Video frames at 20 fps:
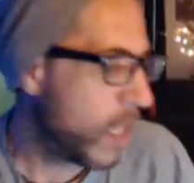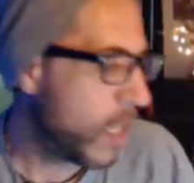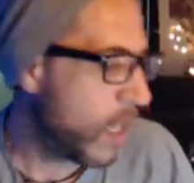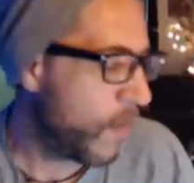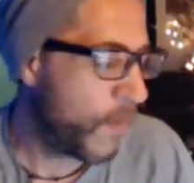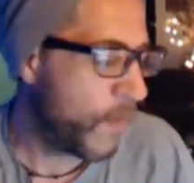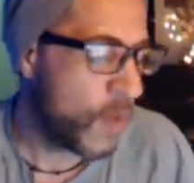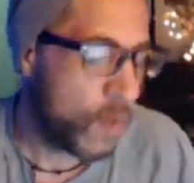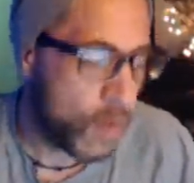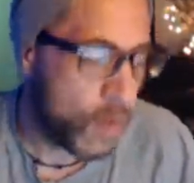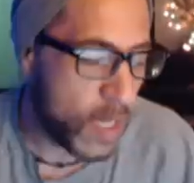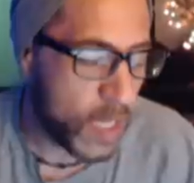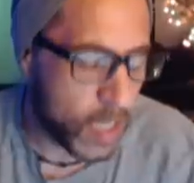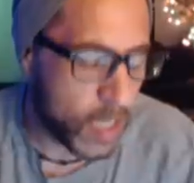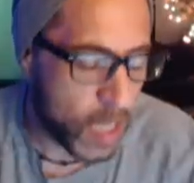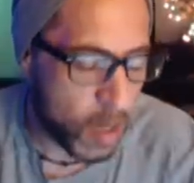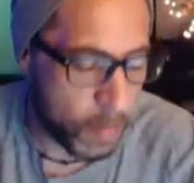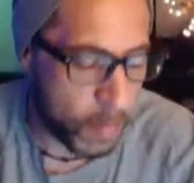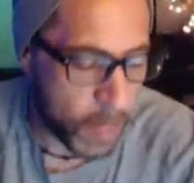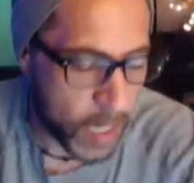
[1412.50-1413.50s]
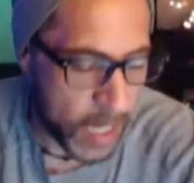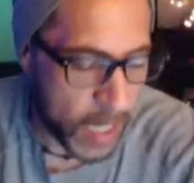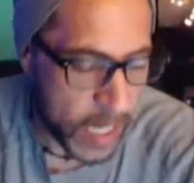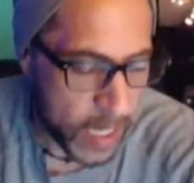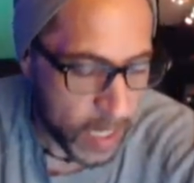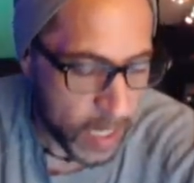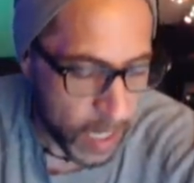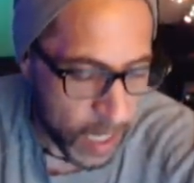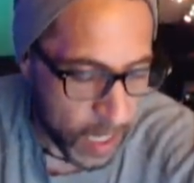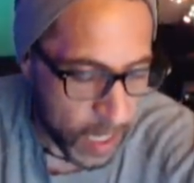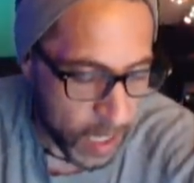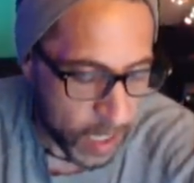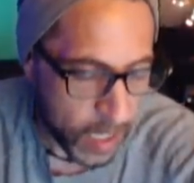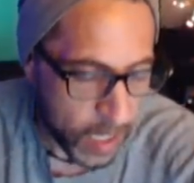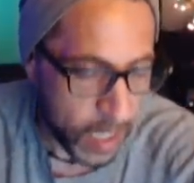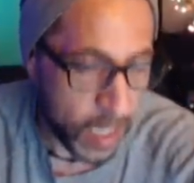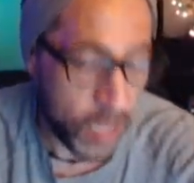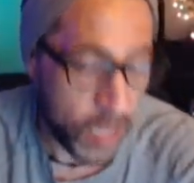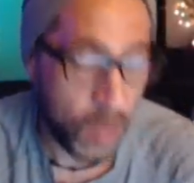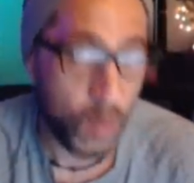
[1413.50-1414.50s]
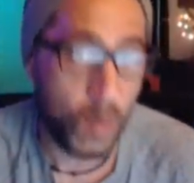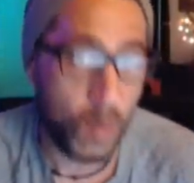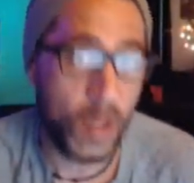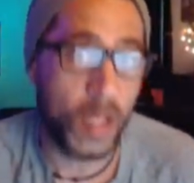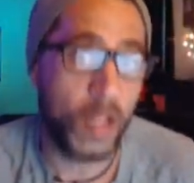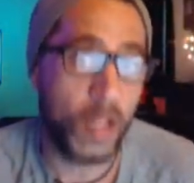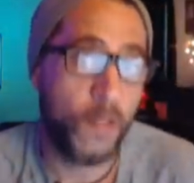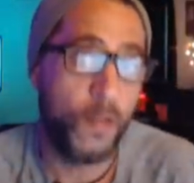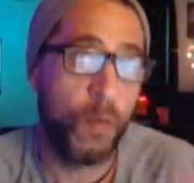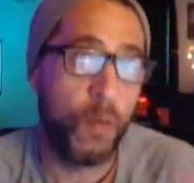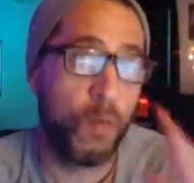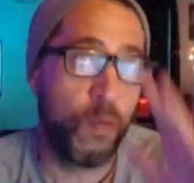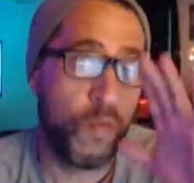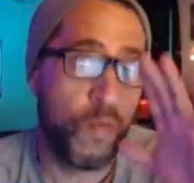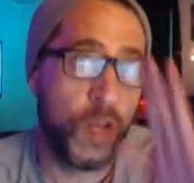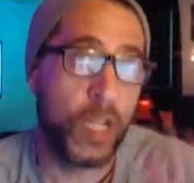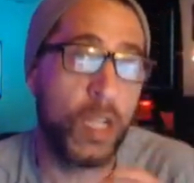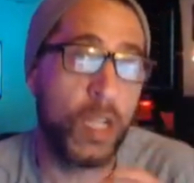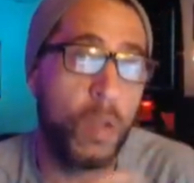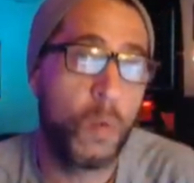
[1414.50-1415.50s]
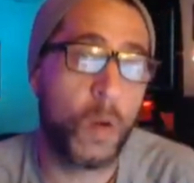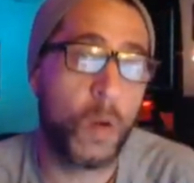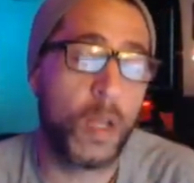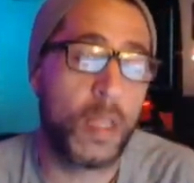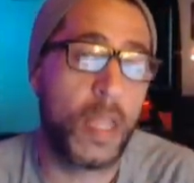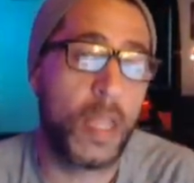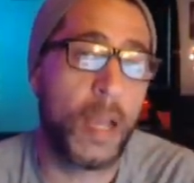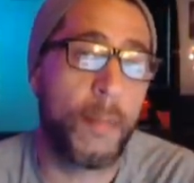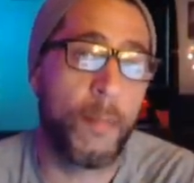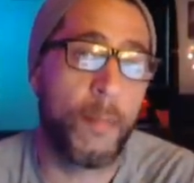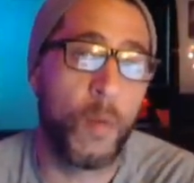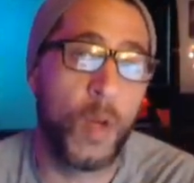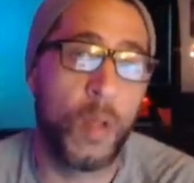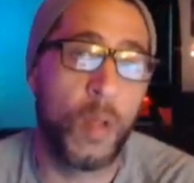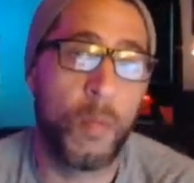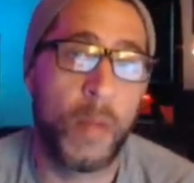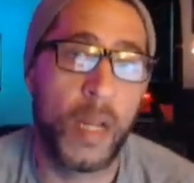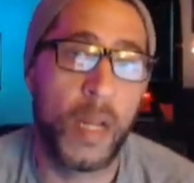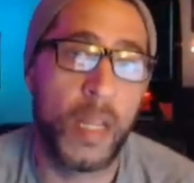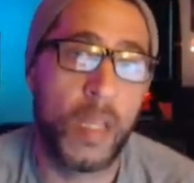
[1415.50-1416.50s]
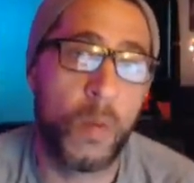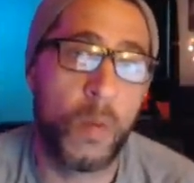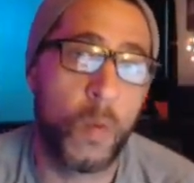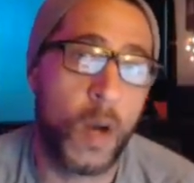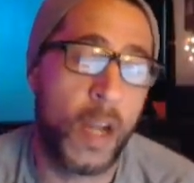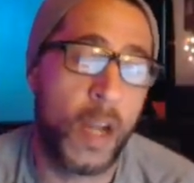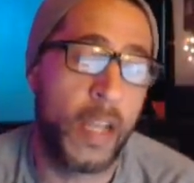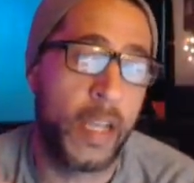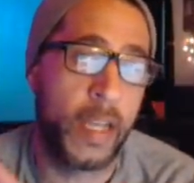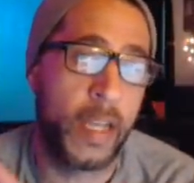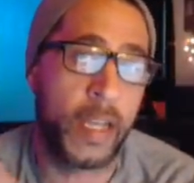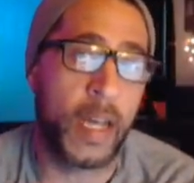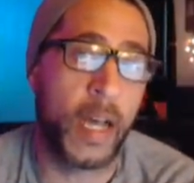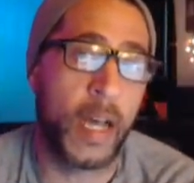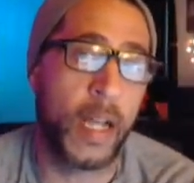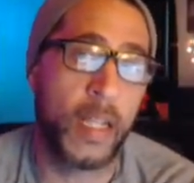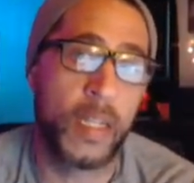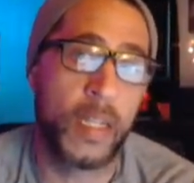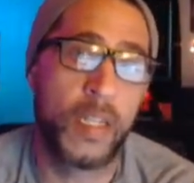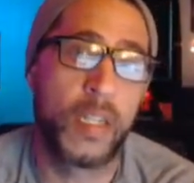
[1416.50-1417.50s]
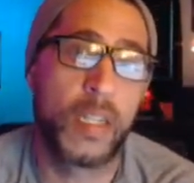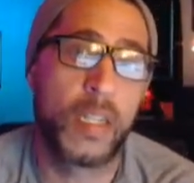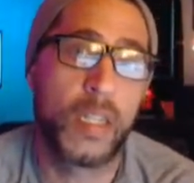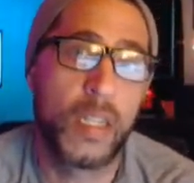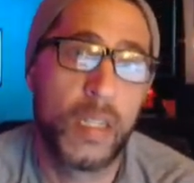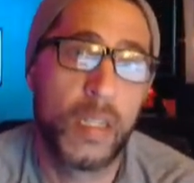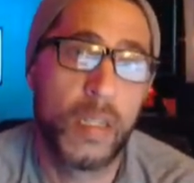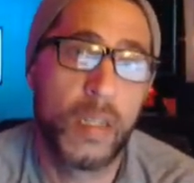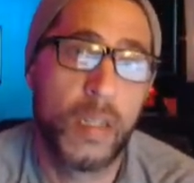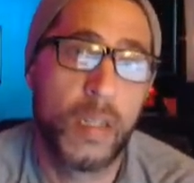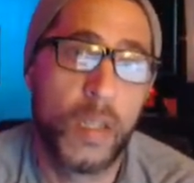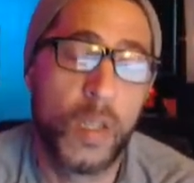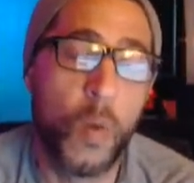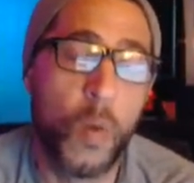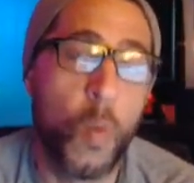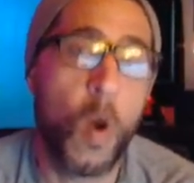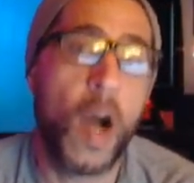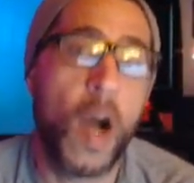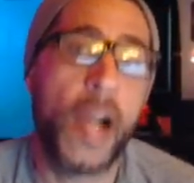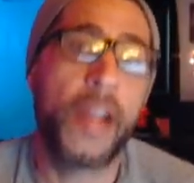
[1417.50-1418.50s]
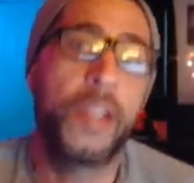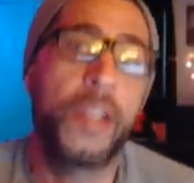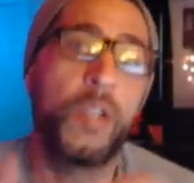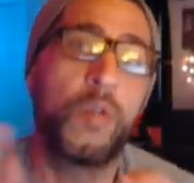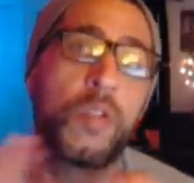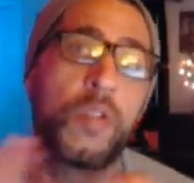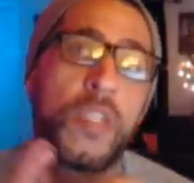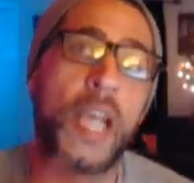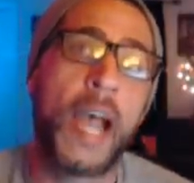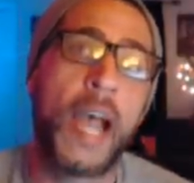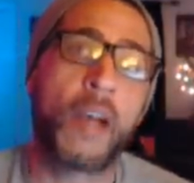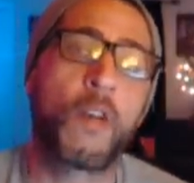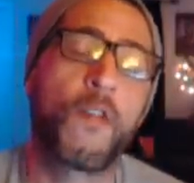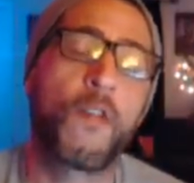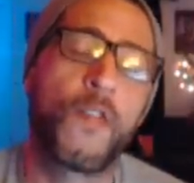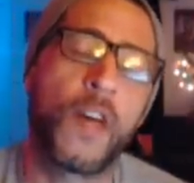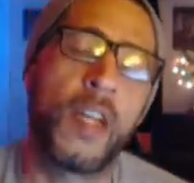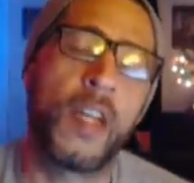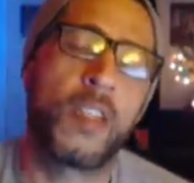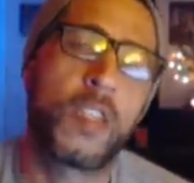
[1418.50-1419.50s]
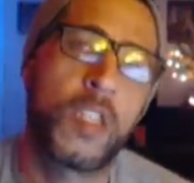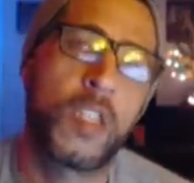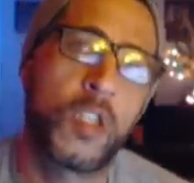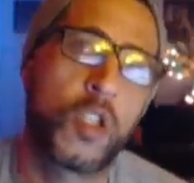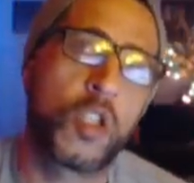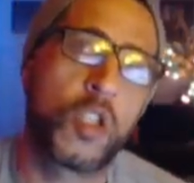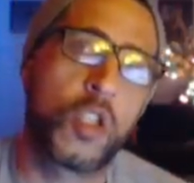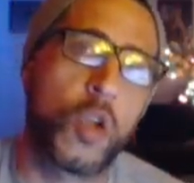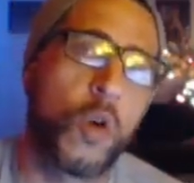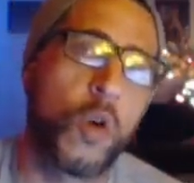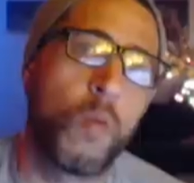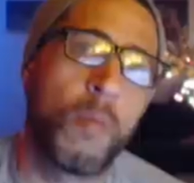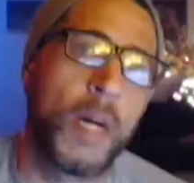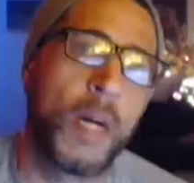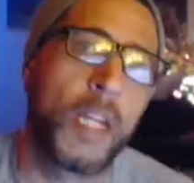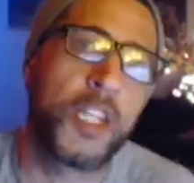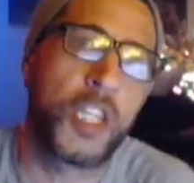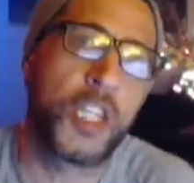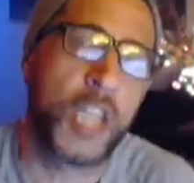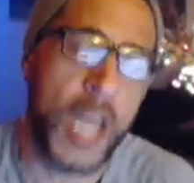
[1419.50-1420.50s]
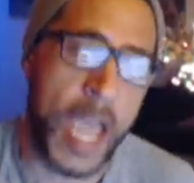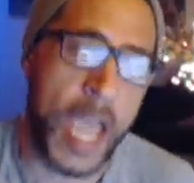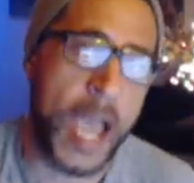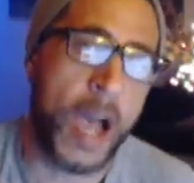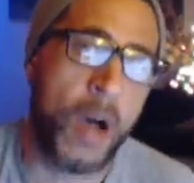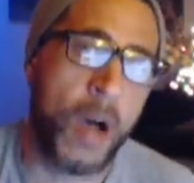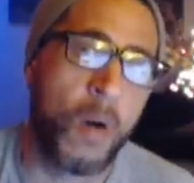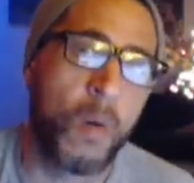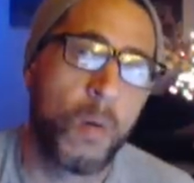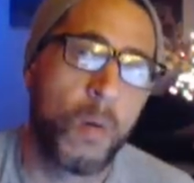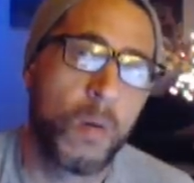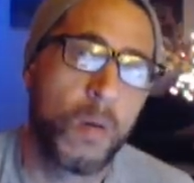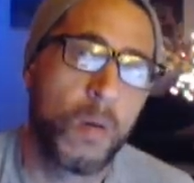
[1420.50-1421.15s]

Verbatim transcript: If you need their money in the will, if you really want that will money, then why are you in college? Then why are you sacrificing so much now